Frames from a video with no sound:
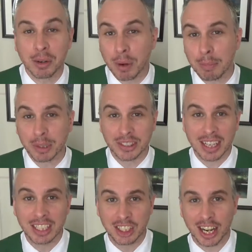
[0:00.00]
it
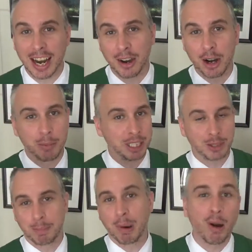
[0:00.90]
represented Jedi
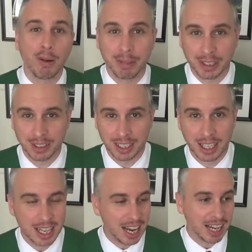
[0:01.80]
hermits perfectly.
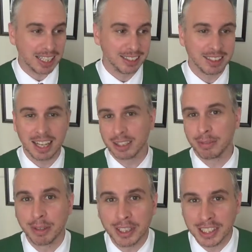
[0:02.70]
He's not the
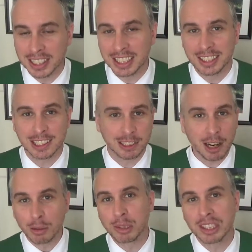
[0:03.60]
first in
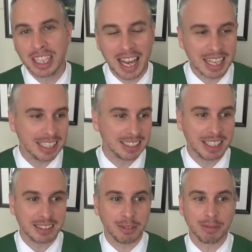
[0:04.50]
Star Wars canon. He's
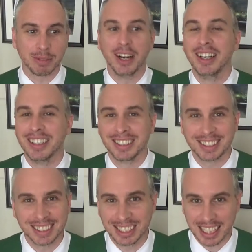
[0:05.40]
not the
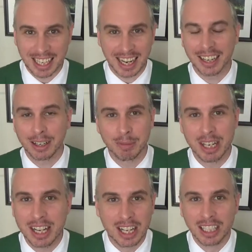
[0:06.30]
first Jedi
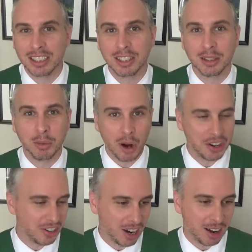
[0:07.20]
hermit to
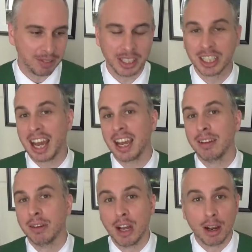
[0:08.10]
wander off in a
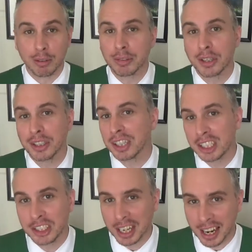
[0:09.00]
cave for the
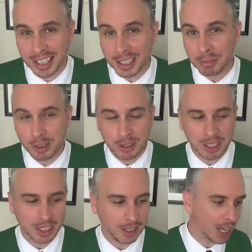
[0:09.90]
Jedi
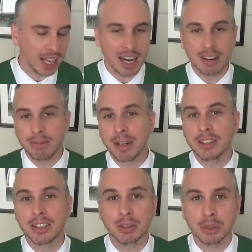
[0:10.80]
community. And I
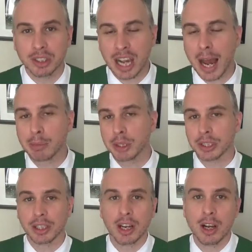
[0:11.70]
felt it was
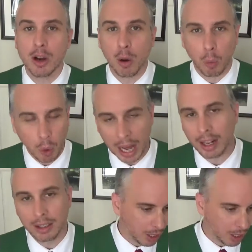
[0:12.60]
captured well.